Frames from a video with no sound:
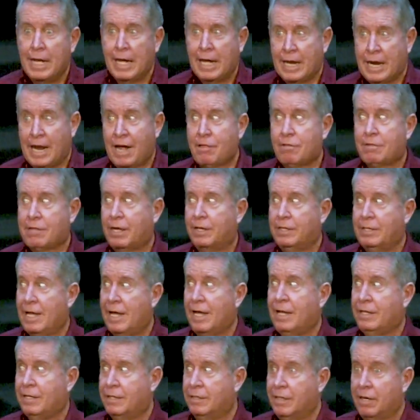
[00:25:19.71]
And I sat
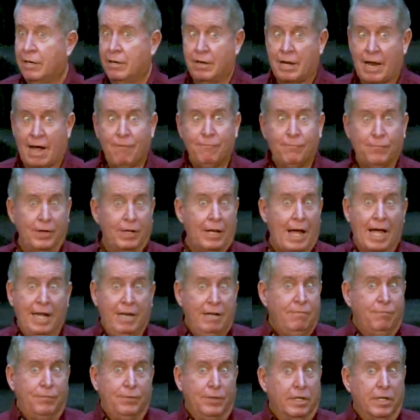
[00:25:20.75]
down in there and I felt I
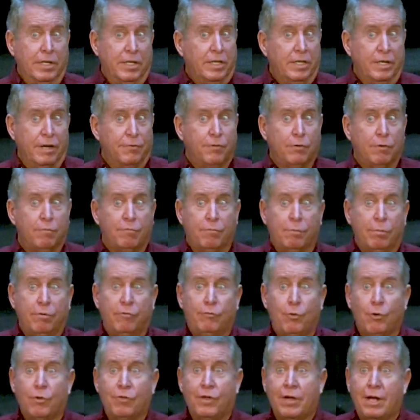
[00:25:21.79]
didn't feel any different
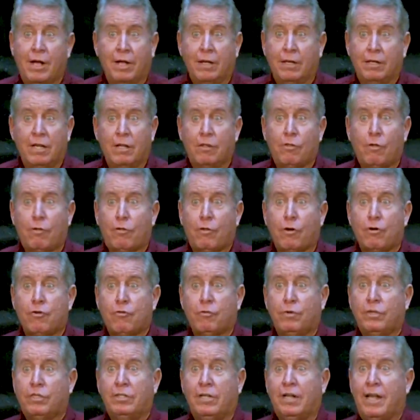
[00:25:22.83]
before they did the
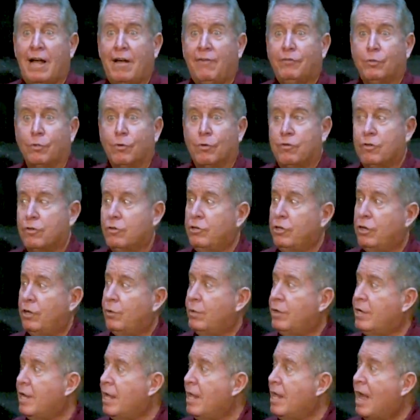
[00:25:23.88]
surgery till afterwards. And you know
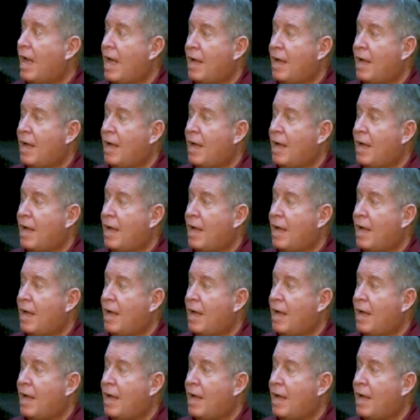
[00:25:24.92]
what?